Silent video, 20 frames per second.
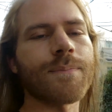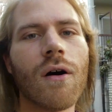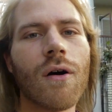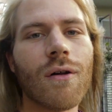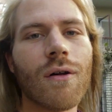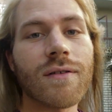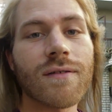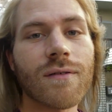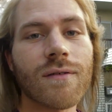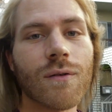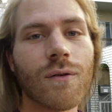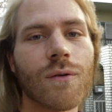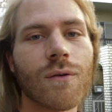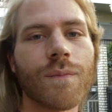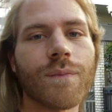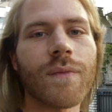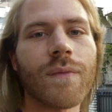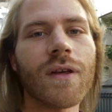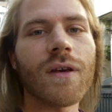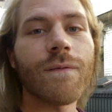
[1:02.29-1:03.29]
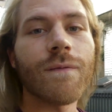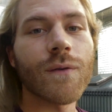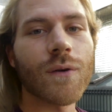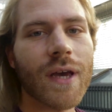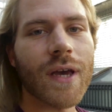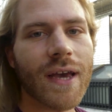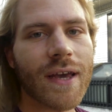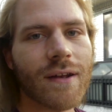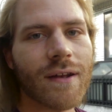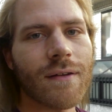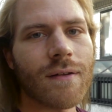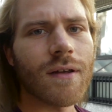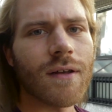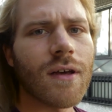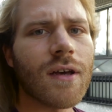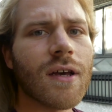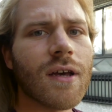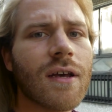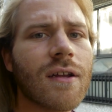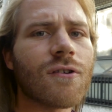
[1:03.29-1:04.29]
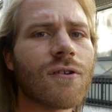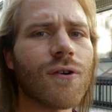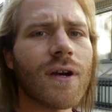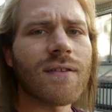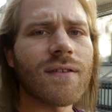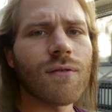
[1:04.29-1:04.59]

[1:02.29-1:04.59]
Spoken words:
Also, if you can, try